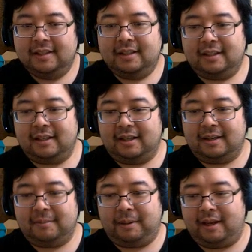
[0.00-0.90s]

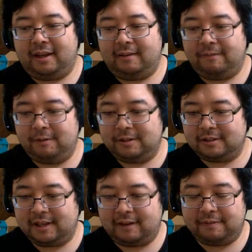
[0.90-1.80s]
And if you
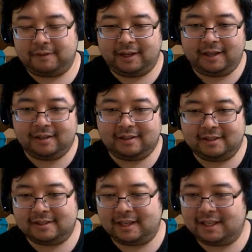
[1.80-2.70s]
just kind of forget,
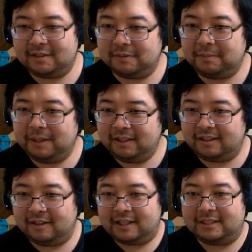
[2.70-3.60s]
it's nice for
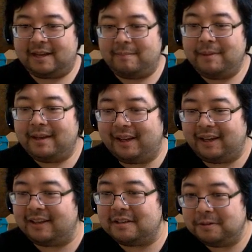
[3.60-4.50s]
me. That's at midnight
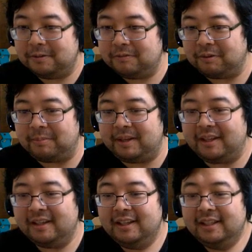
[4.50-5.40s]
and noon for
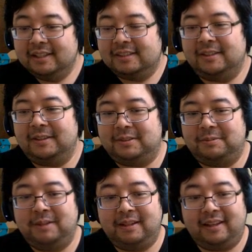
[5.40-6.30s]
me, so
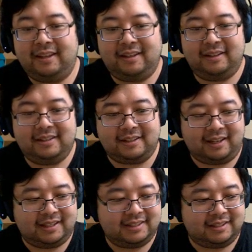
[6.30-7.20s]
it's a
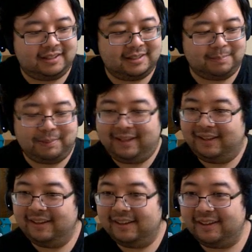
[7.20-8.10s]
nice split.
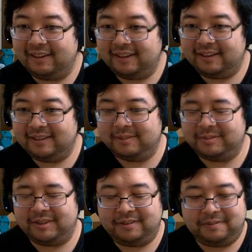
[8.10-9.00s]
In
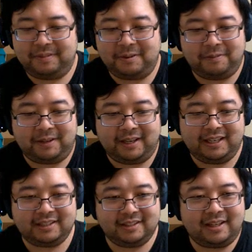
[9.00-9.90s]
terms of
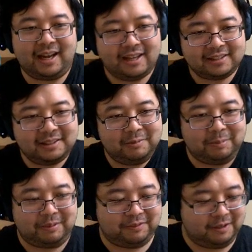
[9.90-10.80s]
notification, I actually would
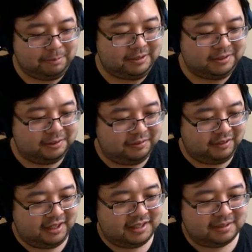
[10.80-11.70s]
prefer a push
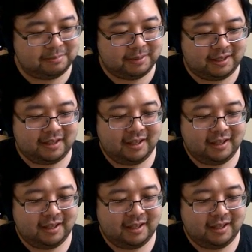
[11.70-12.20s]
notification, but